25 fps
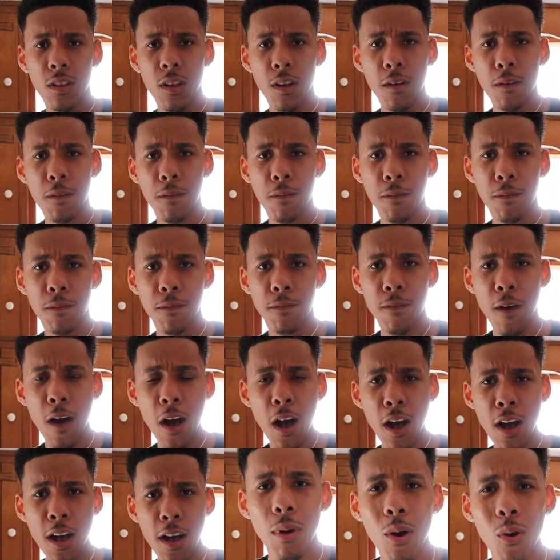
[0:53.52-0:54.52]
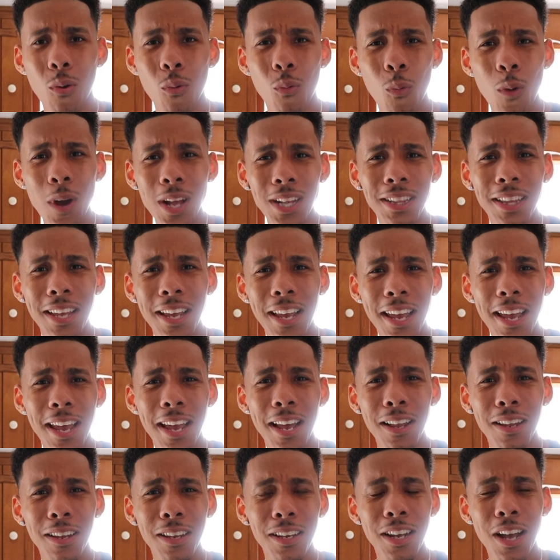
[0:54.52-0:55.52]
The f bro, what the
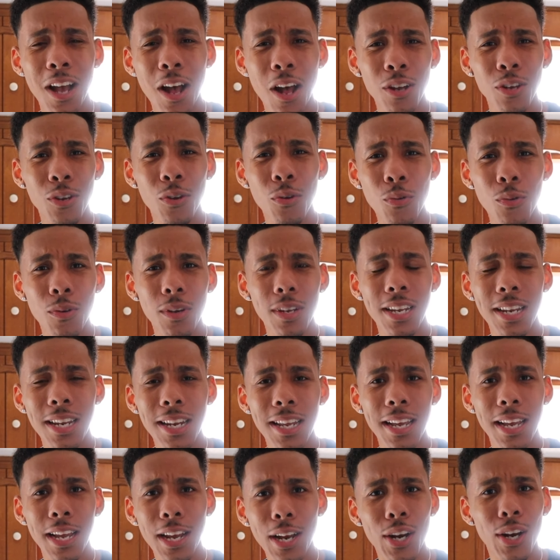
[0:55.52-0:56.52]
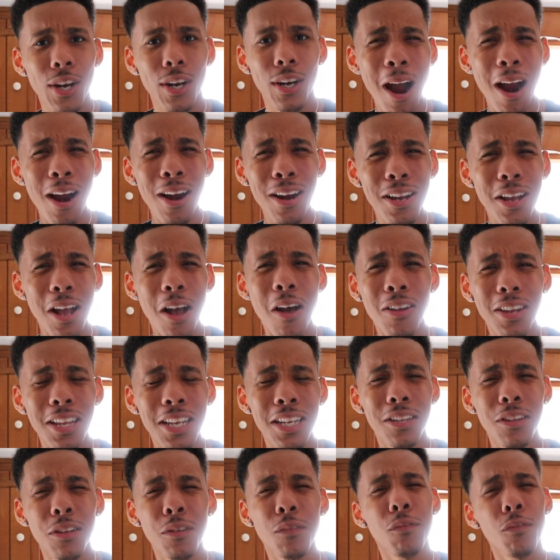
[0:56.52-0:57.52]
hell are y'all doing in here? Why are y'all
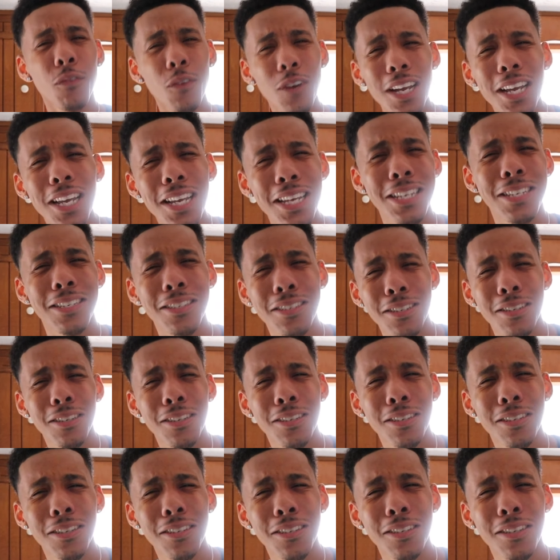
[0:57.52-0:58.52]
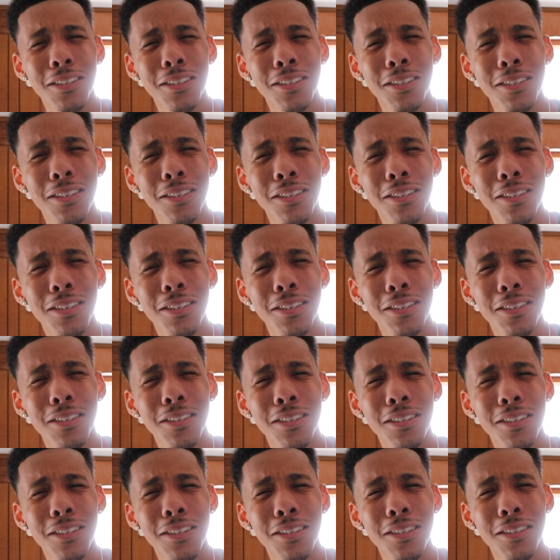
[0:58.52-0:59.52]
in the fridge? Man, these folks, these
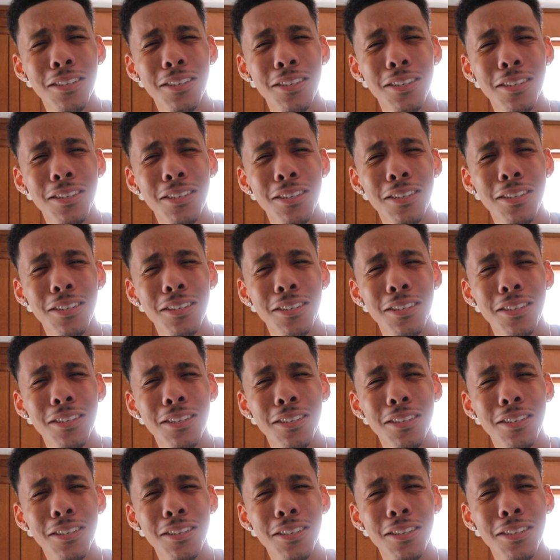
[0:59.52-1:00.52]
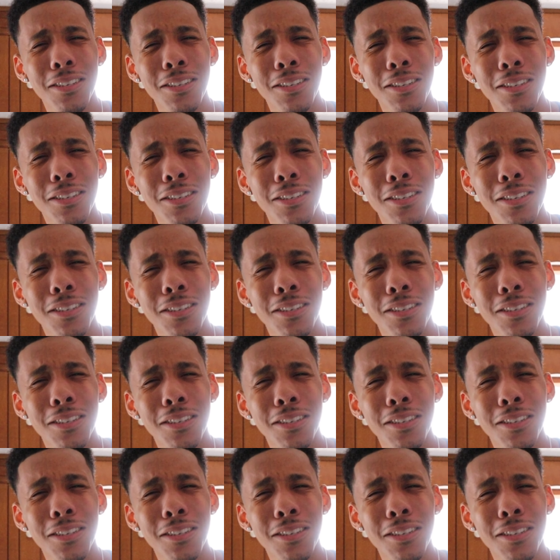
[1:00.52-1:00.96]
folks got got their hidden shit.